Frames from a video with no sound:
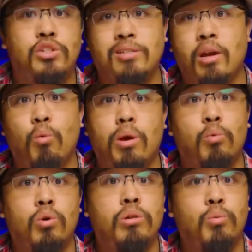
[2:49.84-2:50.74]
just like
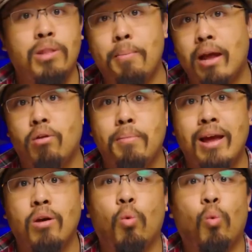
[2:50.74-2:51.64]
one would with a battery
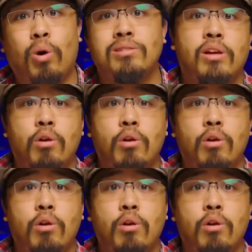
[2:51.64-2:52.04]
bank, was